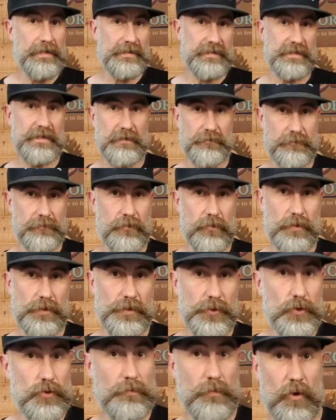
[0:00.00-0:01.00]
let it sit
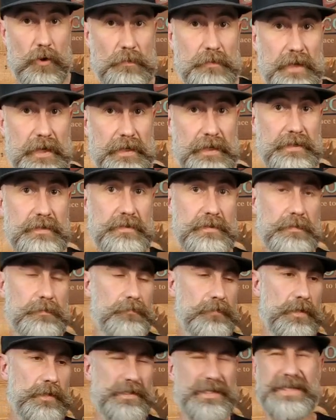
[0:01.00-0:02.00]
for 2 more
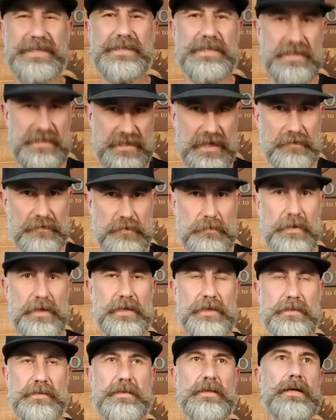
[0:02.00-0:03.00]
minutes, 6 to
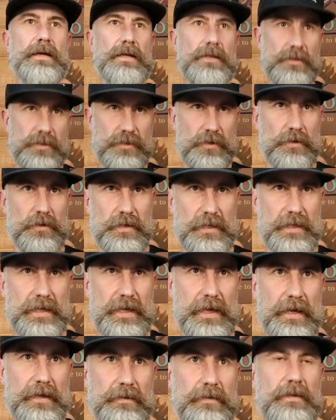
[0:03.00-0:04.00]
7 minutes, stir it
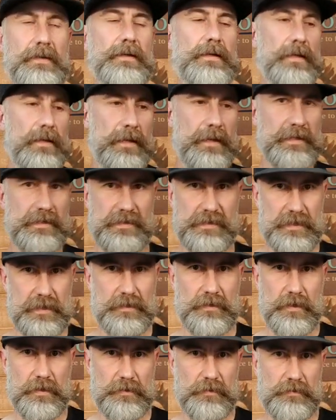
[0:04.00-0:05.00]
again, let it
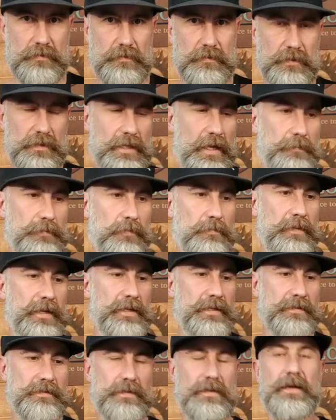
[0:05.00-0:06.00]
sit another couple
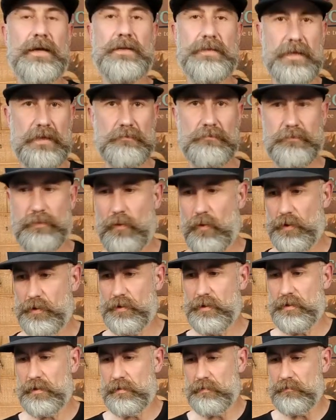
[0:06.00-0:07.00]
minutes, and then
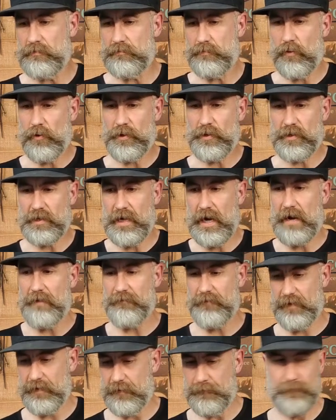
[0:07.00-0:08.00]
pour your
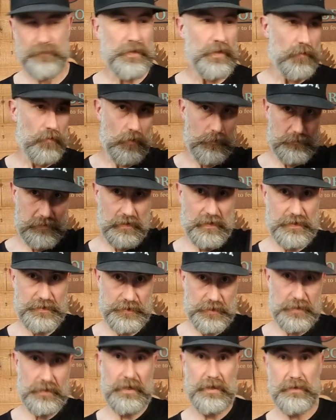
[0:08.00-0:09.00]
coffee, or
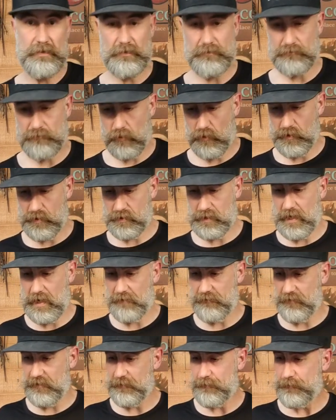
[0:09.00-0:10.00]
plunge it and pour your
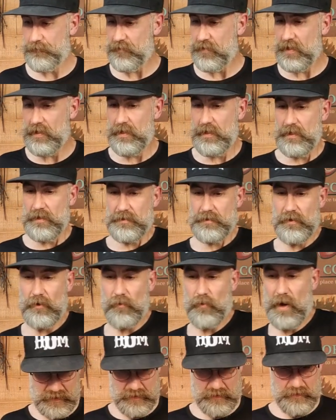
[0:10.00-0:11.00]
coffee.
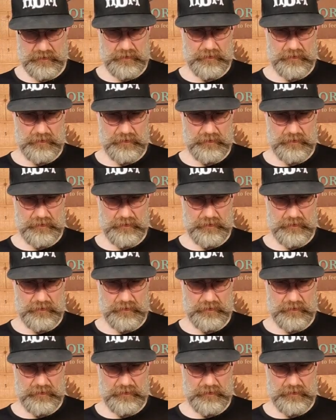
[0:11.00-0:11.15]
So